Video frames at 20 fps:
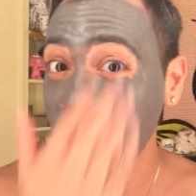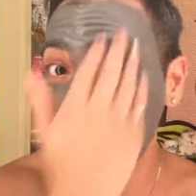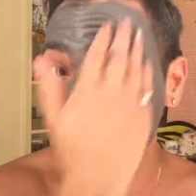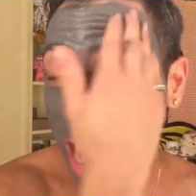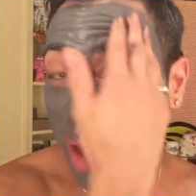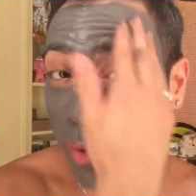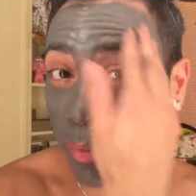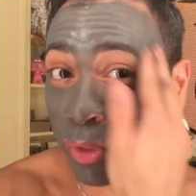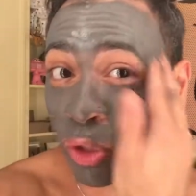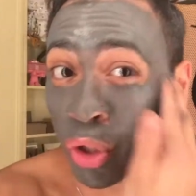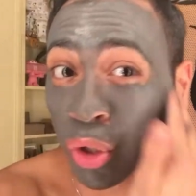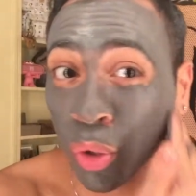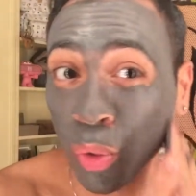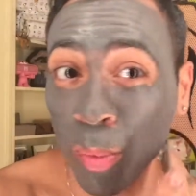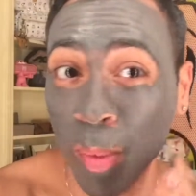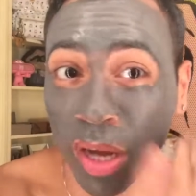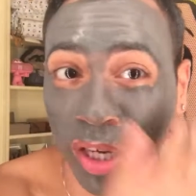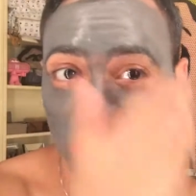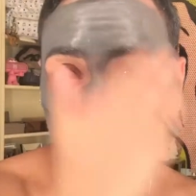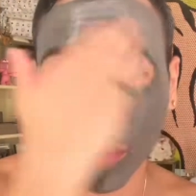I am too
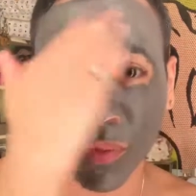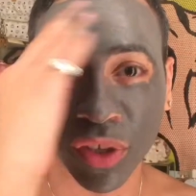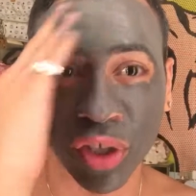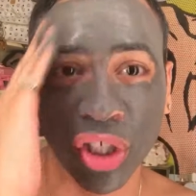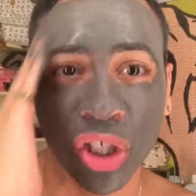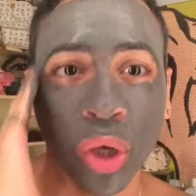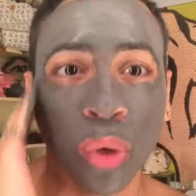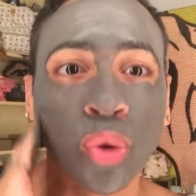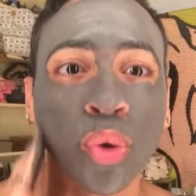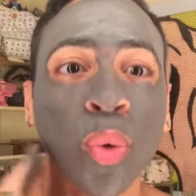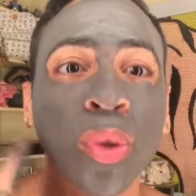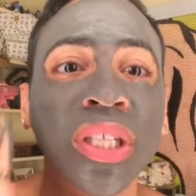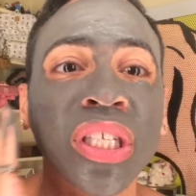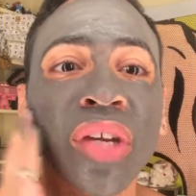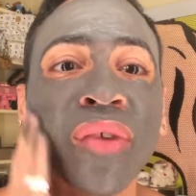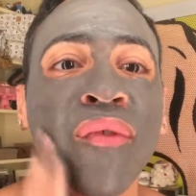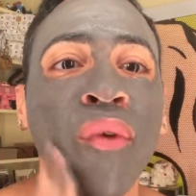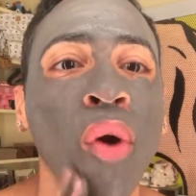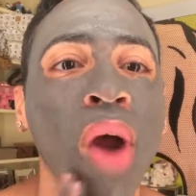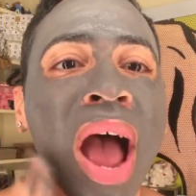much of a show
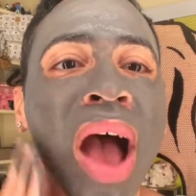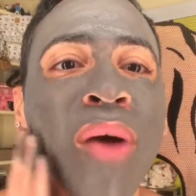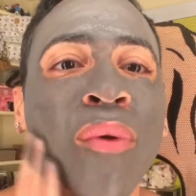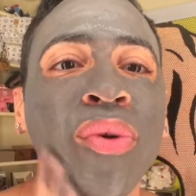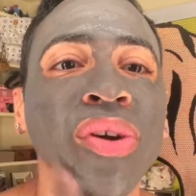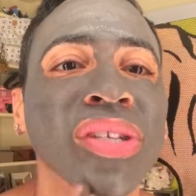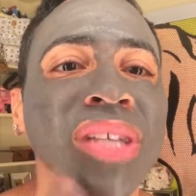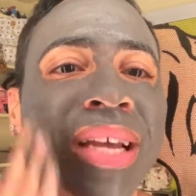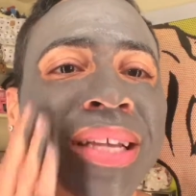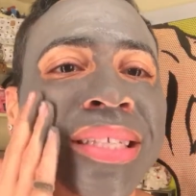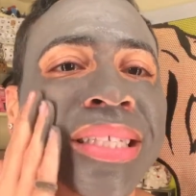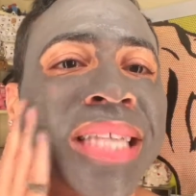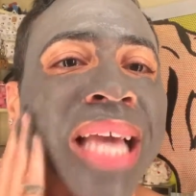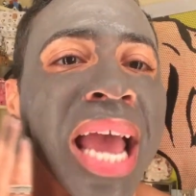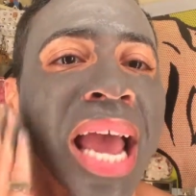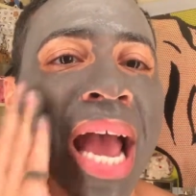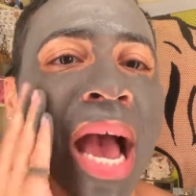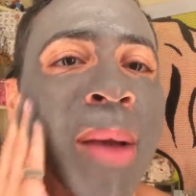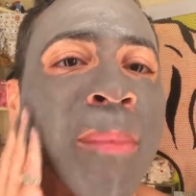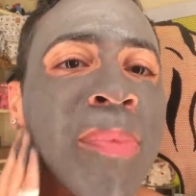24 hours a
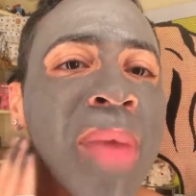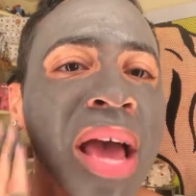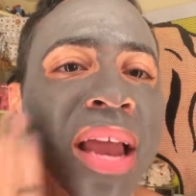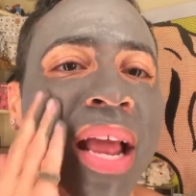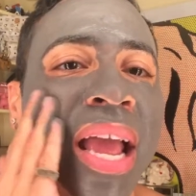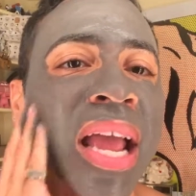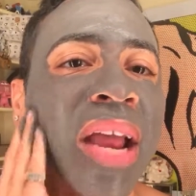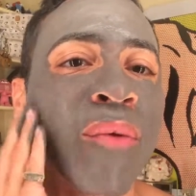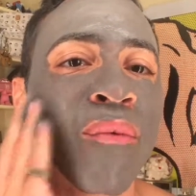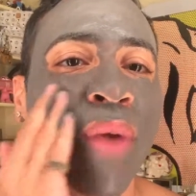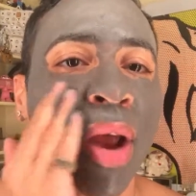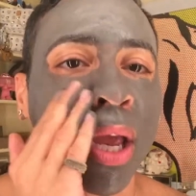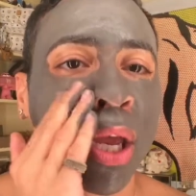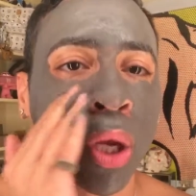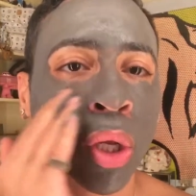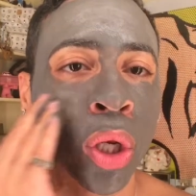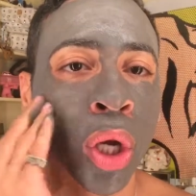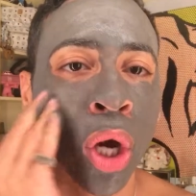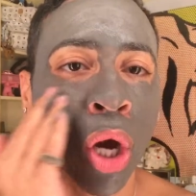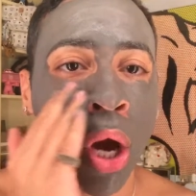day. I'm not a
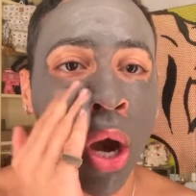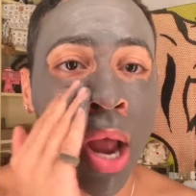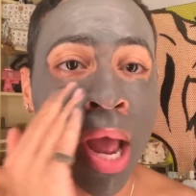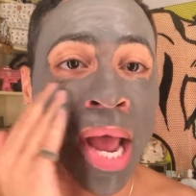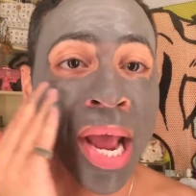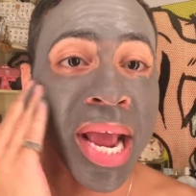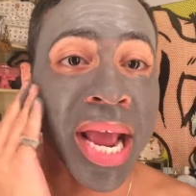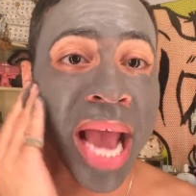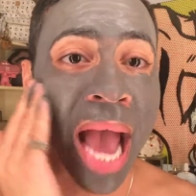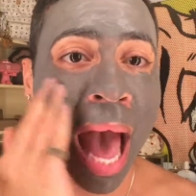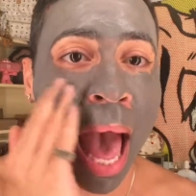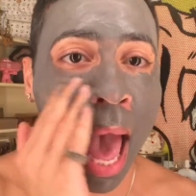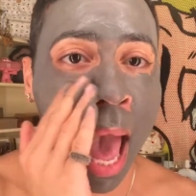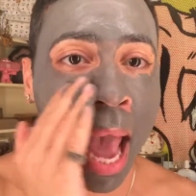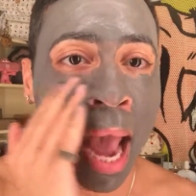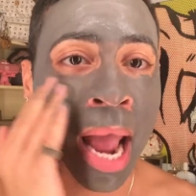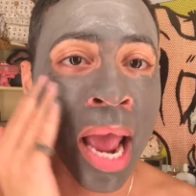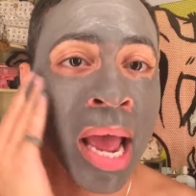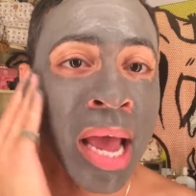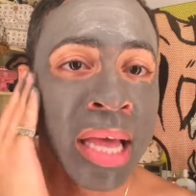regular
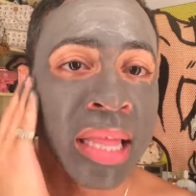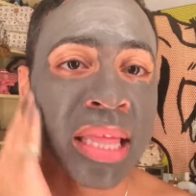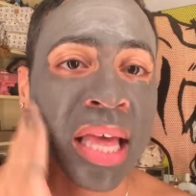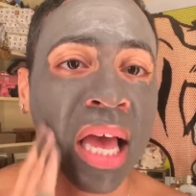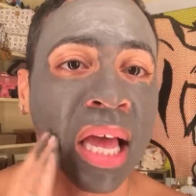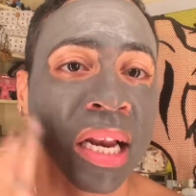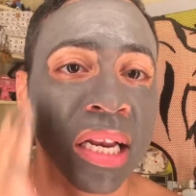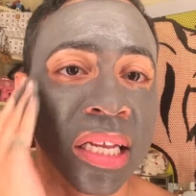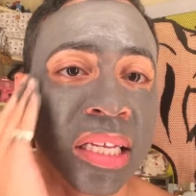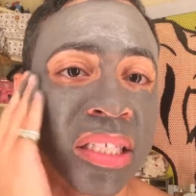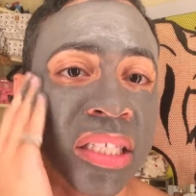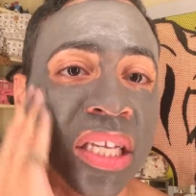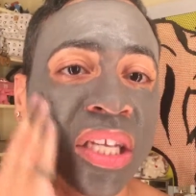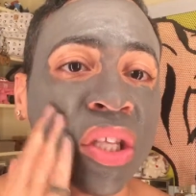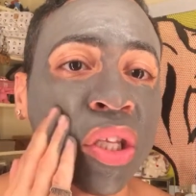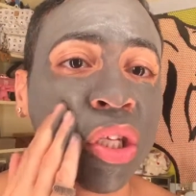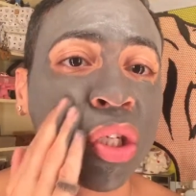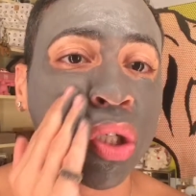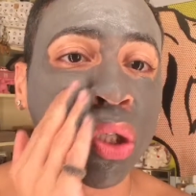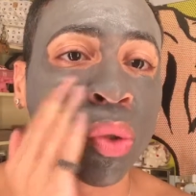guy that is
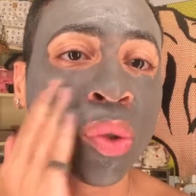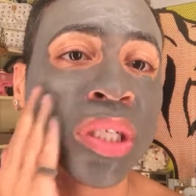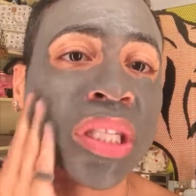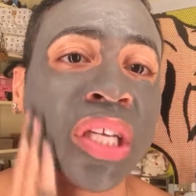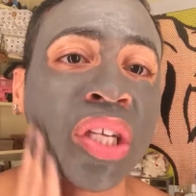in the street